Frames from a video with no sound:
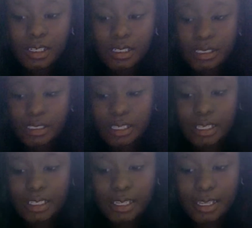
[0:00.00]

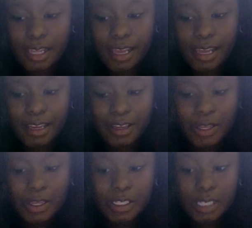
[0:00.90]
season. Like,
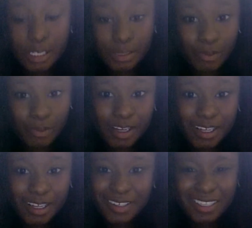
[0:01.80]
season
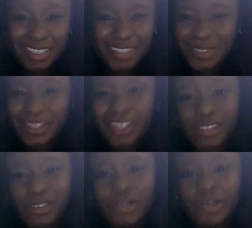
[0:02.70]
1, the
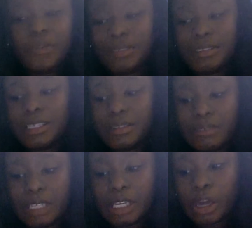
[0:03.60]
story didn't
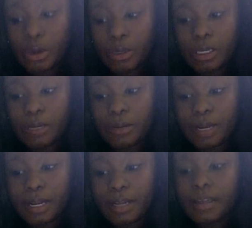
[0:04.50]
really go
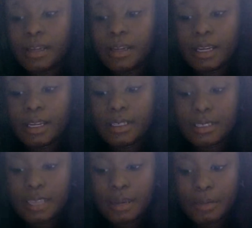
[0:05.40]
anywhere. And
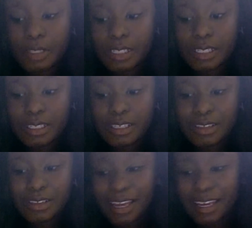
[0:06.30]
same with season
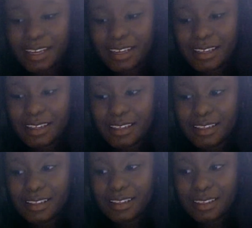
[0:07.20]
2, like,
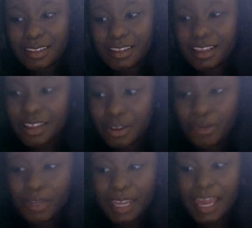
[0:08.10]
nothing
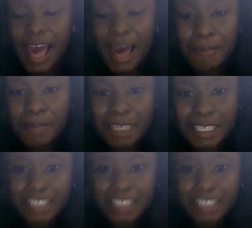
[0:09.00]
really happened